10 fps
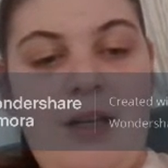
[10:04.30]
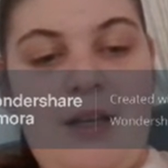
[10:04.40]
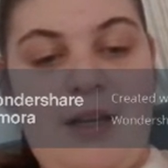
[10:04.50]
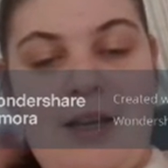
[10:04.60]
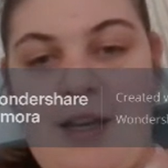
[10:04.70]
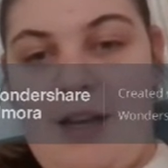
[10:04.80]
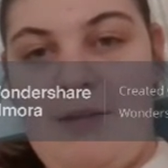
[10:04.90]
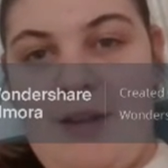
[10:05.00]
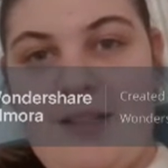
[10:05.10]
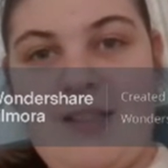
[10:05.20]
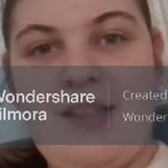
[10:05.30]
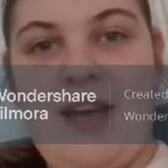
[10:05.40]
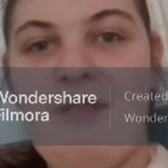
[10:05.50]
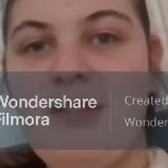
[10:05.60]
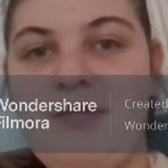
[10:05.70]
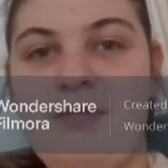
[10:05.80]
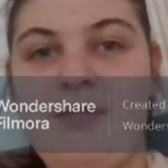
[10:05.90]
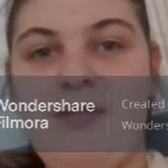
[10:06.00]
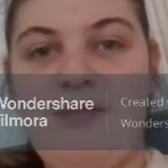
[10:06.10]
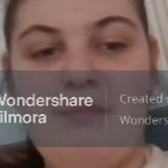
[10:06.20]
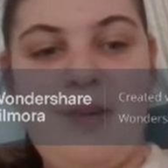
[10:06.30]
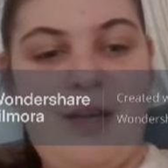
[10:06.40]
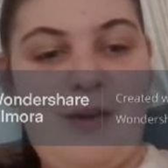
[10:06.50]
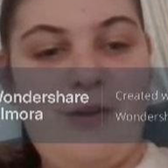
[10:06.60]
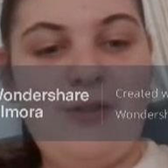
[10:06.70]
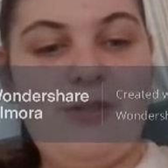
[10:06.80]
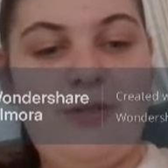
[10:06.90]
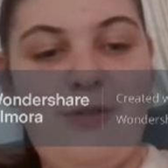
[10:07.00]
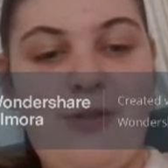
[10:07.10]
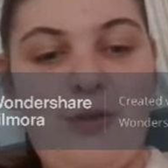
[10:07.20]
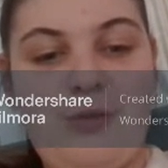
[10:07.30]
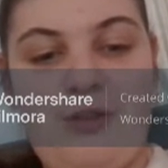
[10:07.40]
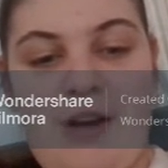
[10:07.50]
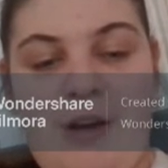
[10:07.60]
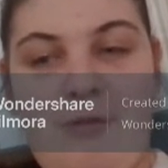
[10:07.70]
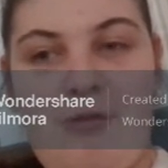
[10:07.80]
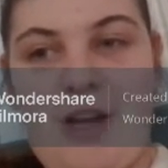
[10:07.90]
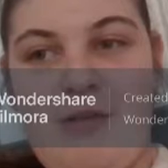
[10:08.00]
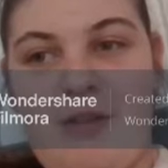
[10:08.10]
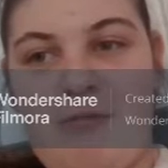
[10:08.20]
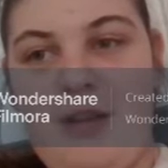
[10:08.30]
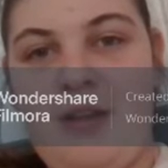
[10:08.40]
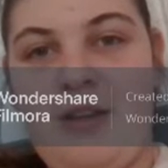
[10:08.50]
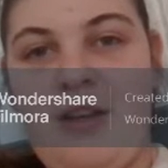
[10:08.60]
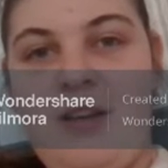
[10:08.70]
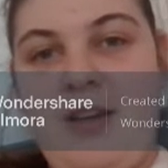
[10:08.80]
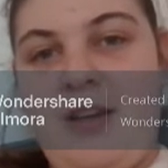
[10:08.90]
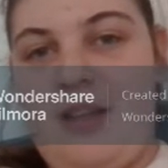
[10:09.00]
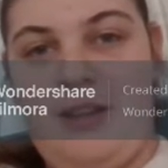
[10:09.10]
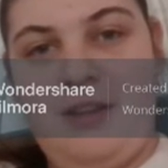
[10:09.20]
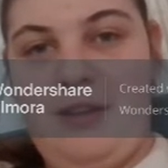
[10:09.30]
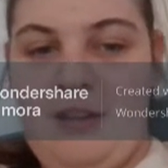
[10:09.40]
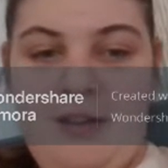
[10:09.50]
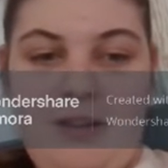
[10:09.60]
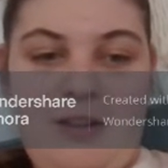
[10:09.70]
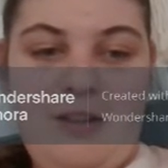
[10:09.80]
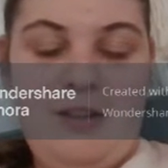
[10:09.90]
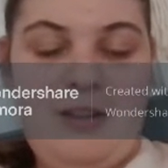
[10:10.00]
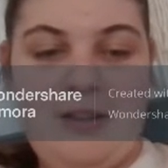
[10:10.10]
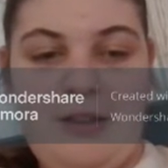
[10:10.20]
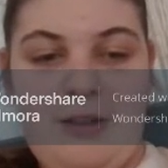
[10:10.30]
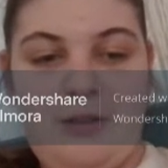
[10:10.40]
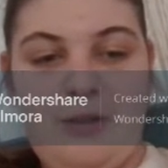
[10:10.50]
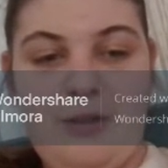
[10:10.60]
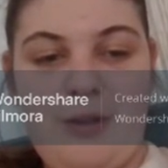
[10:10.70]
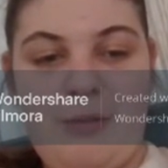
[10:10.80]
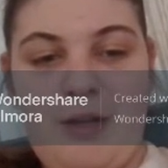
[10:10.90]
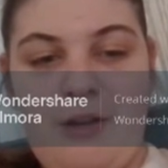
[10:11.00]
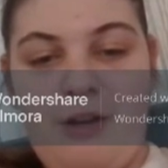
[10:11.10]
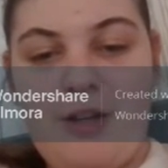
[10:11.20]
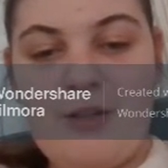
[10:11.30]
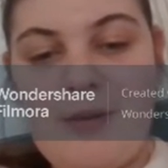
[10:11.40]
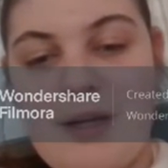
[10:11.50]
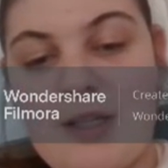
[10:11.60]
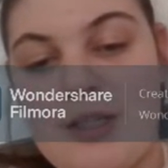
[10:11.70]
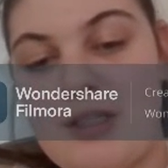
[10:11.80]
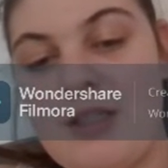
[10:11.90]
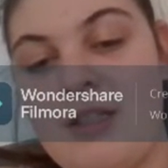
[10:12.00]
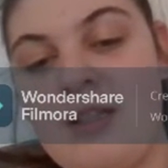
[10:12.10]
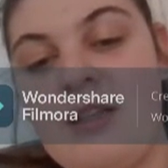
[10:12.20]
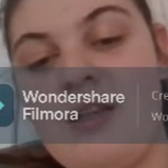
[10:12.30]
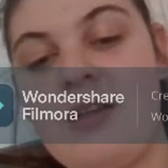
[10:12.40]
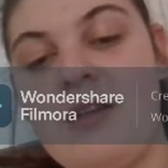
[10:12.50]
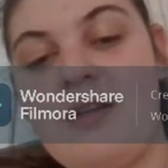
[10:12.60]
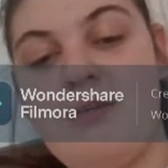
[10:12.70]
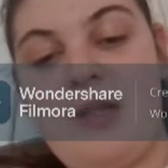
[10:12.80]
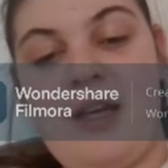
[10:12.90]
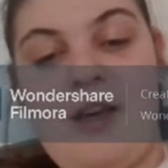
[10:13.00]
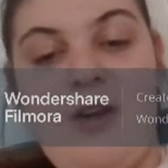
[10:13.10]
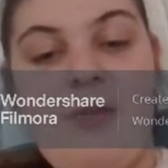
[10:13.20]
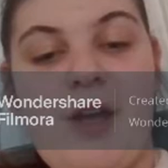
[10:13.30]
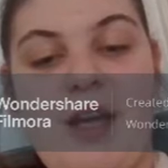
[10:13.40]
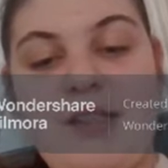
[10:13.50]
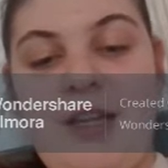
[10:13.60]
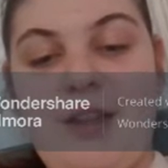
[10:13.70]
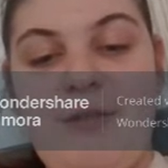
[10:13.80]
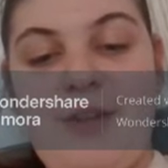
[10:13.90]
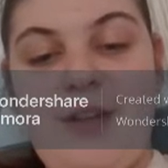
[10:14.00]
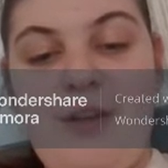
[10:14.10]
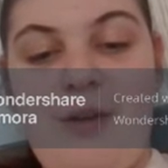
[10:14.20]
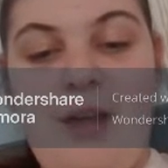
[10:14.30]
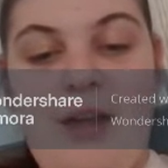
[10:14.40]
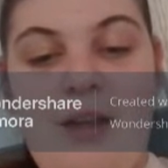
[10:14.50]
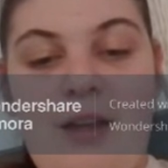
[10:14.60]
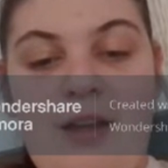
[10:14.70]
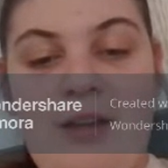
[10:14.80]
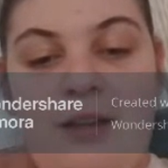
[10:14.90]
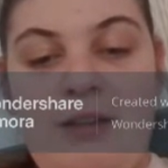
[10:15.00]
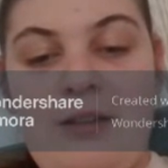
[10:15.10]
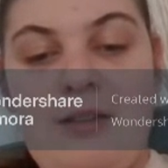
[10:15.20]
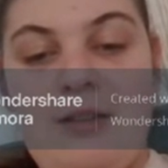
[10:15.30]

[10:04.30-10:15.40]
Yeah, anyways, that was my whole formal ready with me and this little talk about graduation. But yeah, hope you guys liked the video and